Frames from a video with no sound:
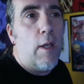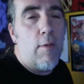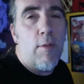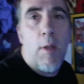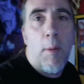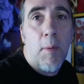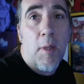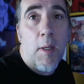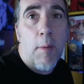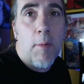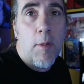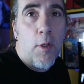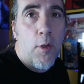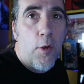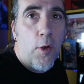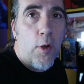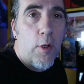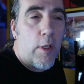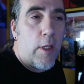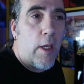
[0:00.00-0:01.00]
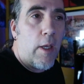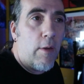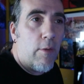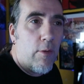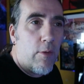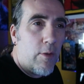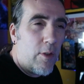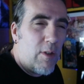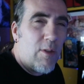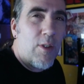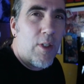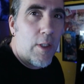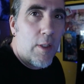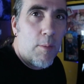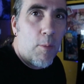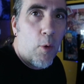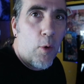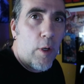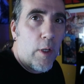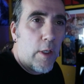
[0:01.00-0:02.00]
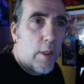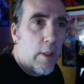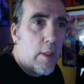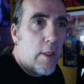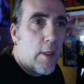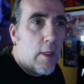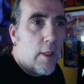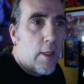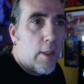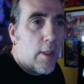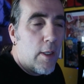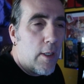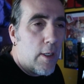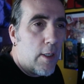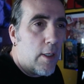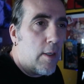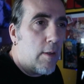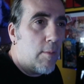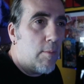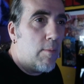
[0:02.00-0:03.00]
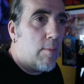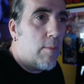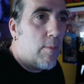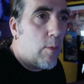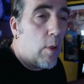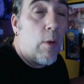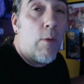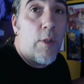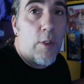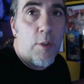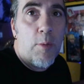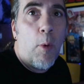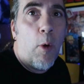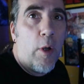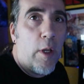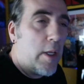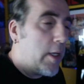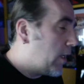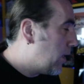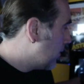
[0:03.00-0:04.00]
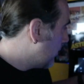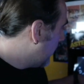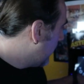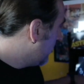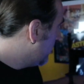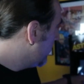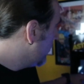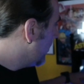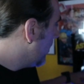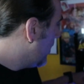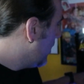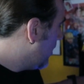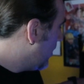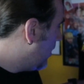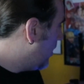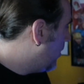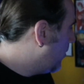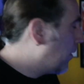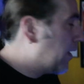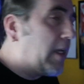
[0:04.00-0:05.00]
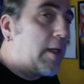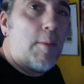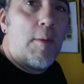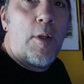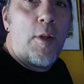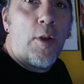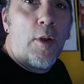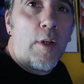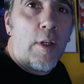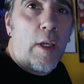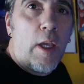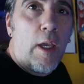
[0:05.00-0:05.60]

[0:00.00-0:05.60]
every time I come in the Nerd Cave, usually in the morning. Um, well, this morning anyway. Um, I come to the Nerd